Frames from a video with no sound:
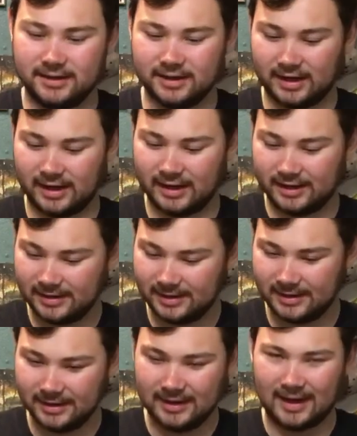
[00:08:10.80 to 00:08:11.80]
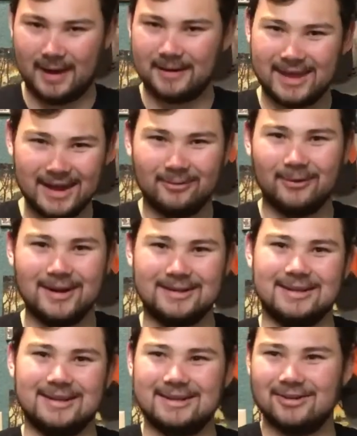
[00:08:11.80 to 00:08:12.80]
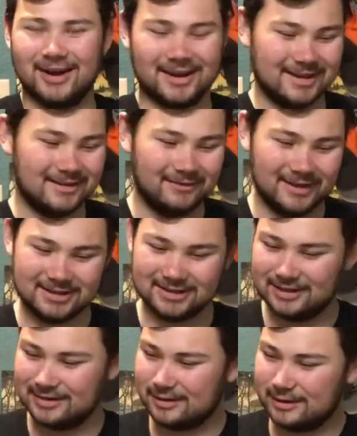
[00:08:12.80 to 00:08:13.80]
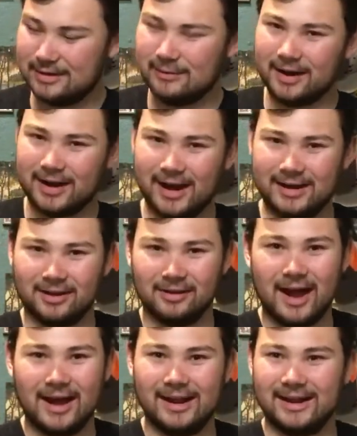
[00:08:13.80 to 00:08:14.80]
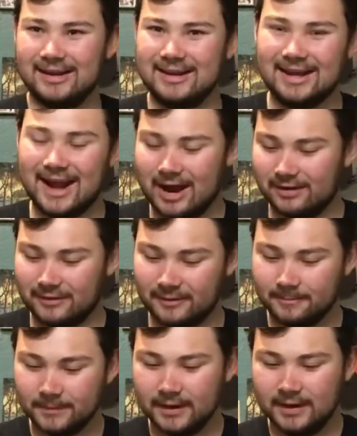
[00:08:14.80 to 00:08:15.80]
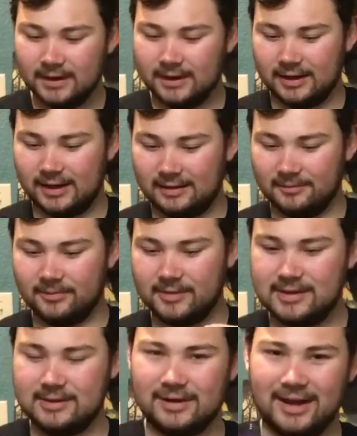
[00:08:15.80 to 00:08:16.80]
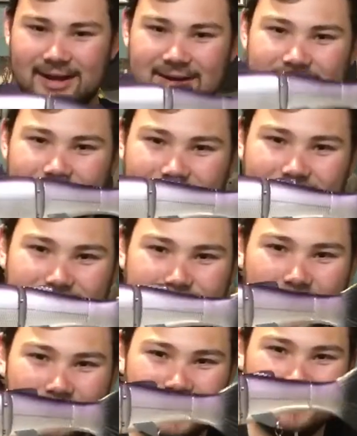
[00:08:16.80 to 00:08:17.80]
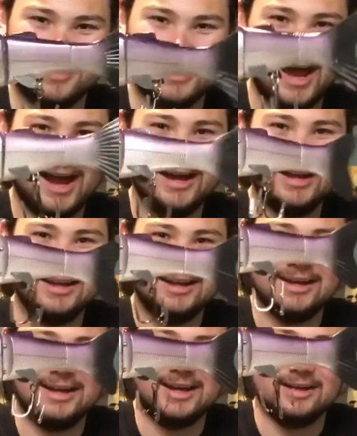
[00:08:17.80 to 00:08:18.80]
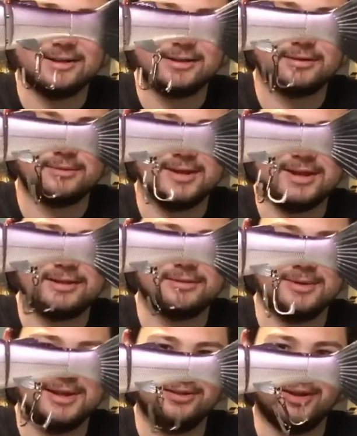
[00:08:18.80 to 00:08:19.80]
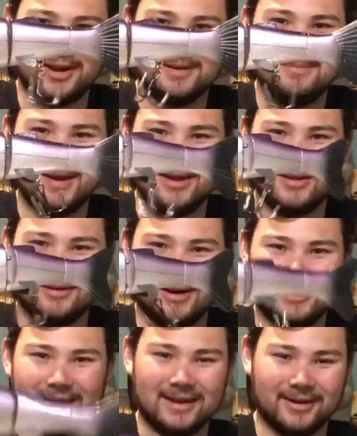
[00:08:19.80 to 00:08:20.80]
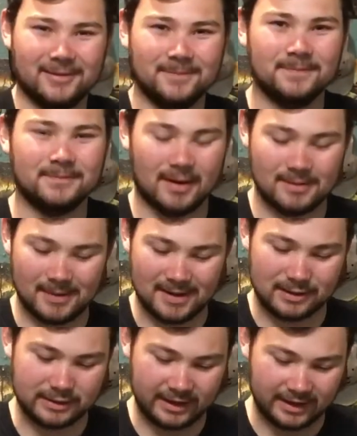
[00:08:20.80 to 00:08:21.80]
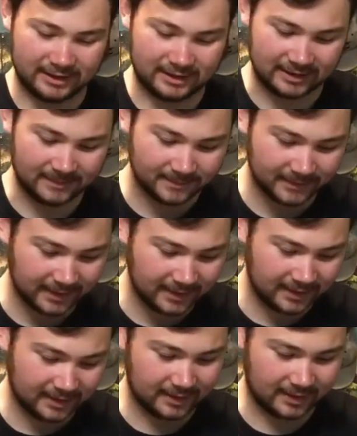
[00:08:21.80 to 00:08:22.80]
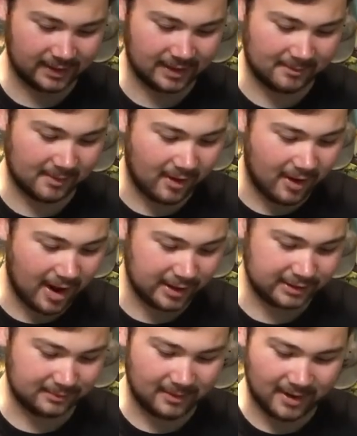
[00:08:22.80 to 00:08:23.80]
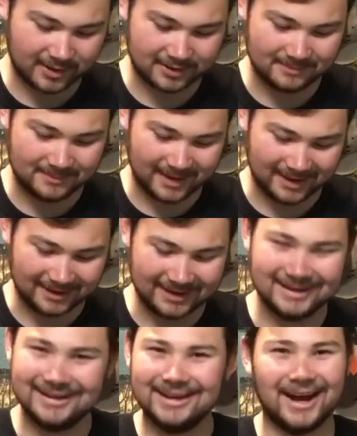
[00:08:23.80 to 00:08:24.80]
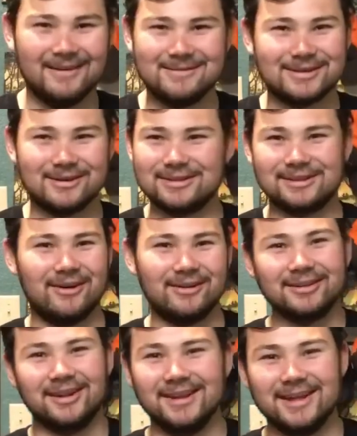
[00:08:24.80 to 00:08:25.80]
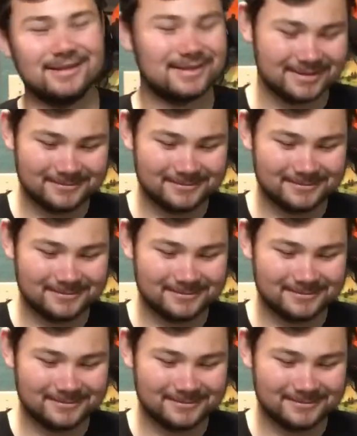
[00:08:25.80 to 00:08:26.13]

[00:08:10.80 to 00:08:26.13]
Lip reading: I can't wait till I can fish this and see what kind of glide I can get out of it. See what I can do with this puppy. But that is a sweet, sweet looking bait right there by Bait Sanity. Awesome, awesome bait. I'm so stoked on this.